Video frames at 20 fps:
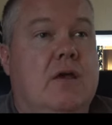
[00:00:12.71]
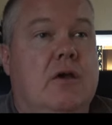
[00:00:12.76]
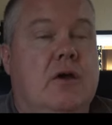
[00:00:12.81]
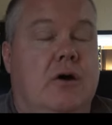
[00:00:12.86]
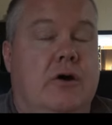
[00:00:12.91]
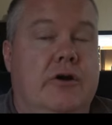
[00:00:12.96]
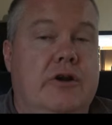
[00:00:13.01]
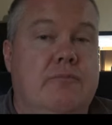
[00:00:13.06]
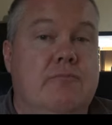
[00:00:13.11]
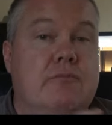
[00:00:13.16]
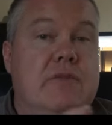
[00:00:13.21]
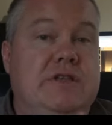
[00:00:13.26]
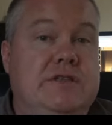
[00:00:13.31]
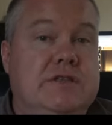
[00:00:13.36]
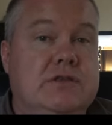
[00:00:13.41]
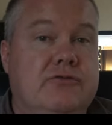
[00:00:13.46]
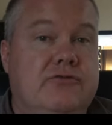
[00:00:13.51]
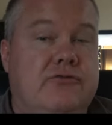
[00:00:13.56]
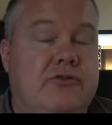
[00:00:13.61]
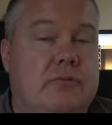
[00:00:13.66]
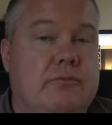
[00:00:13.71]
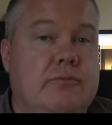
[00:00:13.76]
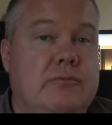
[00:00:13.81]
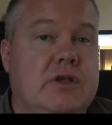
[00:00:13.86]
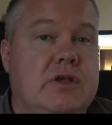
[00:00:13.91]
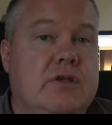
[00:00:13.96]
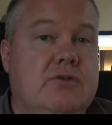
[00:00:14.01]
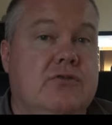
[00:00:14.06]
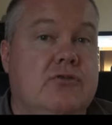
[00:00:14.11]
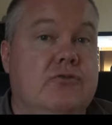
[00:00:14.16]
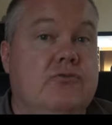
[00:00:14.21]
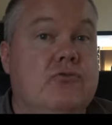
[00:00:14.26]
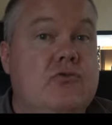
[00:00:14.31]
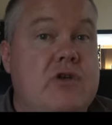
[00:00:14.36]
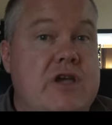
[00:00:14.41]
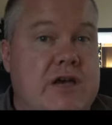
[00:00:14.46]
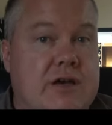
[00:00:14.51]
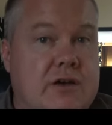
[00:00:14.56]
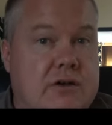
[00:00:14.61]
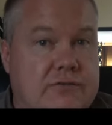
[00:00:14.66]
are emitted from the
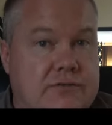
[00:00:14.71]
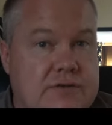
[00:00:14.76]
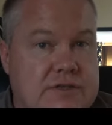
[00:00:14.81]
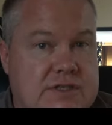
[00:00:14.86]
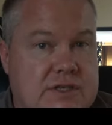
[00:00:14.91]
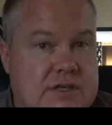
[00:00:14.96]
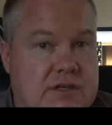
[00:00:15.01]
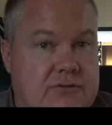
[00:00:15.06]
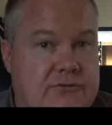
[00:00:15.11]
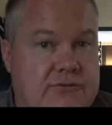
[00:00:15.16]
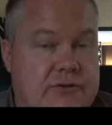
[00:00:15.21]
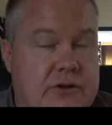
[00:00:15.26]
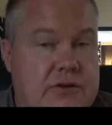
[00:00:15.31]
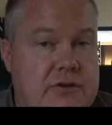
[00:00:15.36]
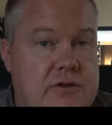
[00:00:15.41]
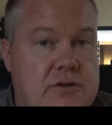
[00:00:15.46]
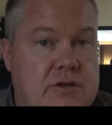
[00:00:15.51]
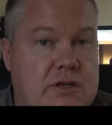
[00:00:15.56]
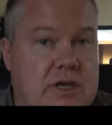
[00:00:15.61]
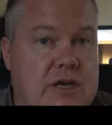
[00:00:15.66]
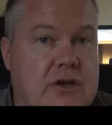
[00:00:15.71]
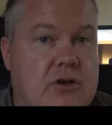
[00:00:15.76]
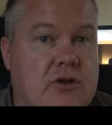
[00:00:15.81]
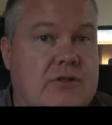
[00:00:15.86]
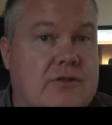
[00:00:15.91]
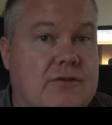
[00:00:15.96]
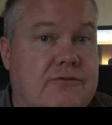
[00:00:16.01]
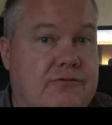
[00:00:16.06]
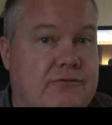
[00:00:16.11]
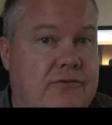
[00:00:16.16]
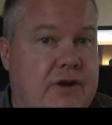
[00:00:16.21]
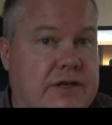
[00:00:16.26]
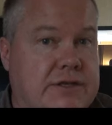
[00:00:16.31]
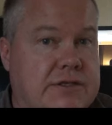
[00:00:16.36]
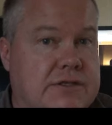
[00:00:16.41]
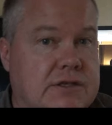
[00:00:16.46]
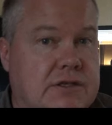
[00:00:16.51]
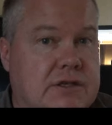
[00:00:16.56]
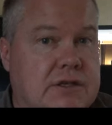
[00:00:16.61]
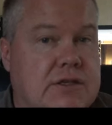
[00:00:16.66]
rear of a cell phone and not the
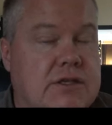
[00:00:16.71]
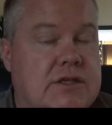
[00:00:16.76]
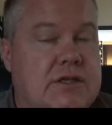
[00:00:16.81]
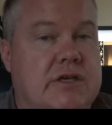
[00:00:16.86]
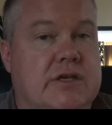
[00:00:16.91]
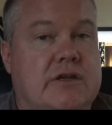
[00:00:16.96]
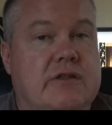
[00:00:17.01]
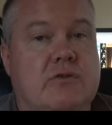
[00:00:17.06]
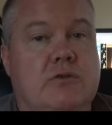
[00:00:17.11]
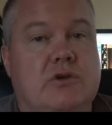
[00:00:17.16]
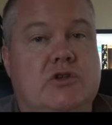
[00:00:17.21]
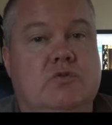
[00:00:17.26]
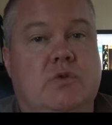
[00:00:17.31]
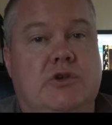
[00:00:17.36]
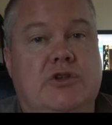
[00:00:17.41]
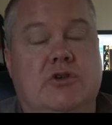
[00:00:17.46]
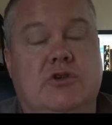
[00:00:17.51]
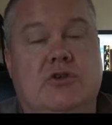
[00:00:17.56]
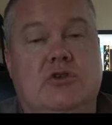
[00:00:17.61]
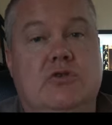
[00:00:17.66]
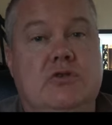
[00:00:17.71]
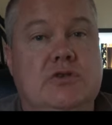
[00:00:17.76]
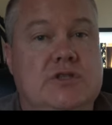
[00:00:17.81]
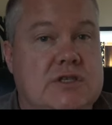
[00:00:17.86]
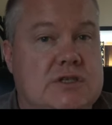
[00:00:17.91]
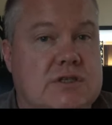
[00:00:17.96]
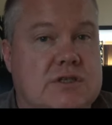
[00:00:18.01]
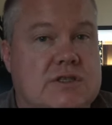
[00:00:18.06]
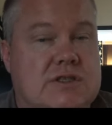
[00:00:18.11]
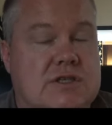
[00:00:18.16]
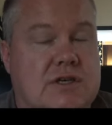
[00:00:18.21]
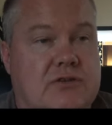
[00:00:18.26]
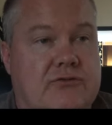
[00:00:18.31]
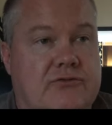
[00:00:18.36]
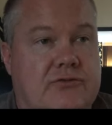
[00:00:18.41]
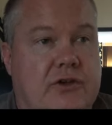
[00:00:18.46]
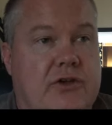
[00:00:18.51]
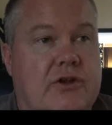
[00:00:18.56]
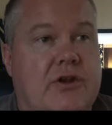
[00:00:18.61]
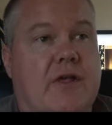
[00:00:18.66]
front. In other words, when you're using the cell
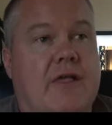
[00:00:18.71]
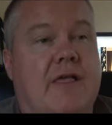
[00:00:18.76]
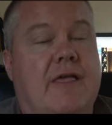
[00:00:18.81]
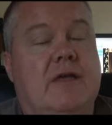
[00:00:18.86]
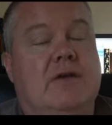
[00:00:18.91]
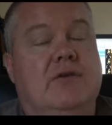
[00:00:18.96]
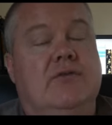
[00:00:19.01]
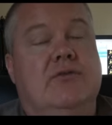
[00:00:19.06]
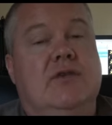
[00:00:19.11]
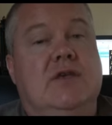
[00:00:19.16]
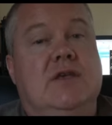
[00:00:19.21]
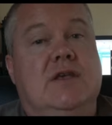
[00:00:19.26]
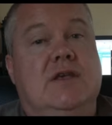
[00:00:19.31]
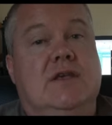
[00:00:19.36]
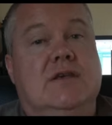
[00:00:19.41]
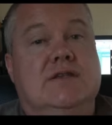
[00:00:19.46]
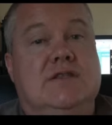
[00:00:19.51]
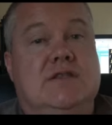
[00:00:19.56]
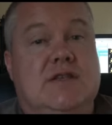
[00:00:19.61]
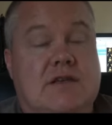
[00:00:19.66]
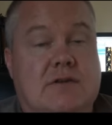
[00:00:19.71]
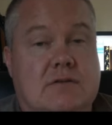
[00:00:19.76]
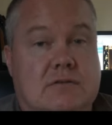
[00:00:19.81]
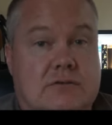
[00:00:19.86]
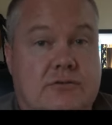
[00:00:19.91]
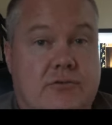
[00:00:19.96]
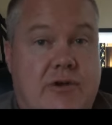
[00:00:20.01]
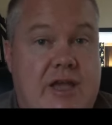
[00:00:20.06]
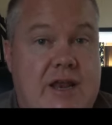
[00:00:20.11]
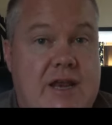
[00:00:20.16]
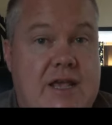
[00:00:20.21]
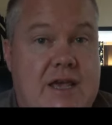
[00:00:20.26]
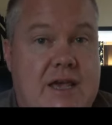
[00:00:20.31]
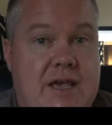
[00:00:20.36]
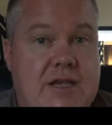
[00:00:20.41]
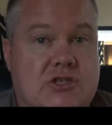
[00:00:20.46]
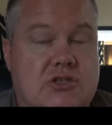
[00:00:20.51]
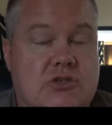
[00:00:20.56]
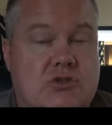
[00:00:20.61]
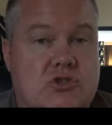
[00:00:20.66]
phone, the signal, the
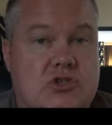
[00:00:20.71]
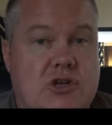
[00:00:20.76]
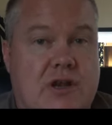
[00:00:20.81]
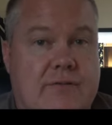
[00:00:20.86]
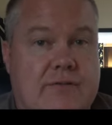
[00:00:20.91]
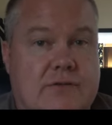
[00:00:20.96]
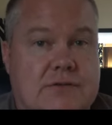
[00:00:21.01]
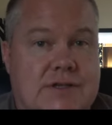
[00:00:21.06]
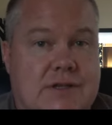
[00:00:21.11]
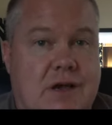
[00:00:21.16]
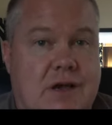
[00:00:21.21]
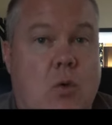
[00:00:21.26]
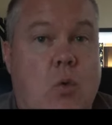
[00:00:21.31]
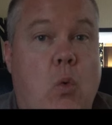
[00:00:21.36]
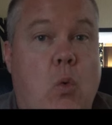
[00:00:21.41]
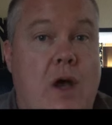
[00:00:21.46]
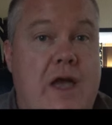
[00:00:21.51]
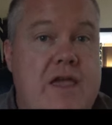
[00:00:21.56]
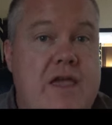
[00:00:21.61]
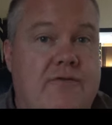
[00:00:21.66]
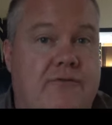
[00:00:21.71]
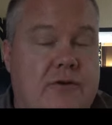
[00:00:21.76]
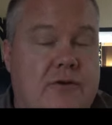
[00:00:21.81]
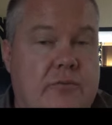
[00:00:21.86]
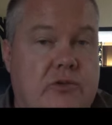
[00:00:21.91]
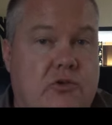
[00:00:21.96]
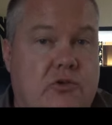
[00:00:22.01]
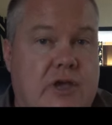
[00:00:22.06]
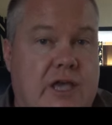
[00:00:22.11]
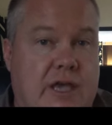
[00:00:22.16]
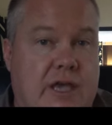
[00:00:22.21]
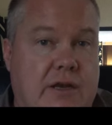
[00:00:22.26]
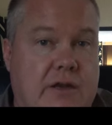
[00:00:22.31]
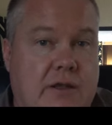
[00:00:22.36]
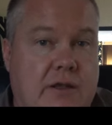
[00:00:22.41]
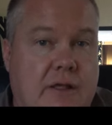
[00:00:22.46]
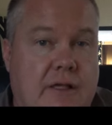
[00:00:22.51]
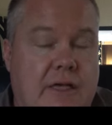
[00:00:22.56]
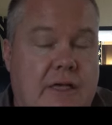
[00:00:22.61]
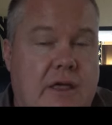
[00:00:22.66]
radiation, travels away from your head
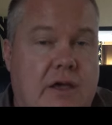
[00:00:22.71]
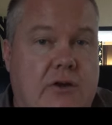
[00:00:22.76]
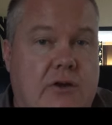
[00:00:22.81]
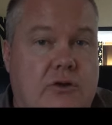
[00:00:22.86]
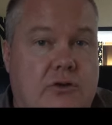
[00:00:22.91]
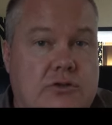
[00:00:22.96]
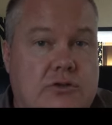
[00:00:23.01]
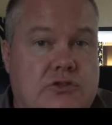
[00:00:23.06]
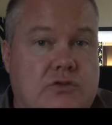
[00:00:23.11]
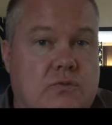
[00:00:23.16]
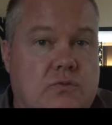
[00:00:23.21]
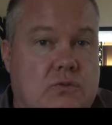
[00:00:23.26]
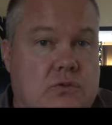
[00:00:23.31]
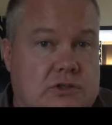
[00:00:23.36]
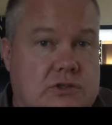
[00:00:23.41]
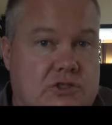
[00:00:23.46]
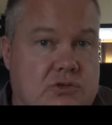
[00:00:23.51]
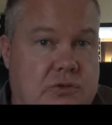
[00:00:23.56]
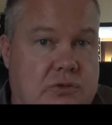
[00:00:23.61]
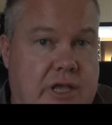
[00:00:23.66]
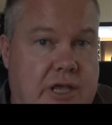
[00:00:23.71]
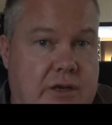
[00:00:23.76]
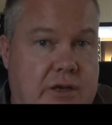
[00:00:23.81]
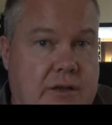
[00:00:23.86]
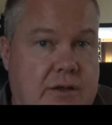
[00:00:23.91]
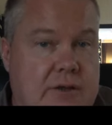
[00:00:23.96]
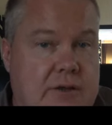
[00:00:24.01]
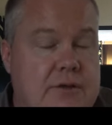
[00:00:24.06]
and not towards your head.